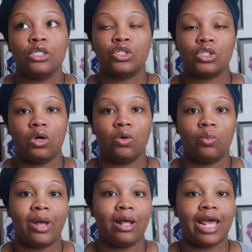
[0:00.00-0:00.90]
So
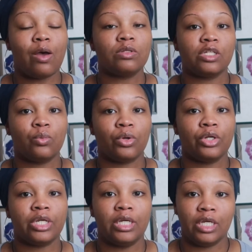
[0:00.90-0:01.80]
while I was at
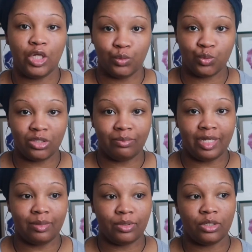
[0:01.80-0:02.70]
work, he was with the
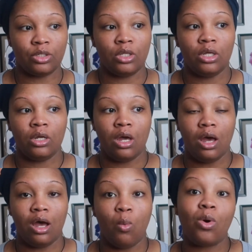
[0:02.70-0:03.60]
baby.
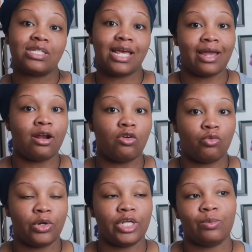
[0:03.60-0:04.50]
Once I got off
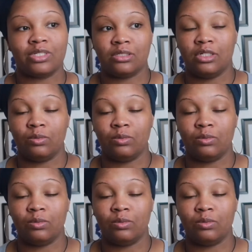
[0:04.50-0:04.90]
work, it was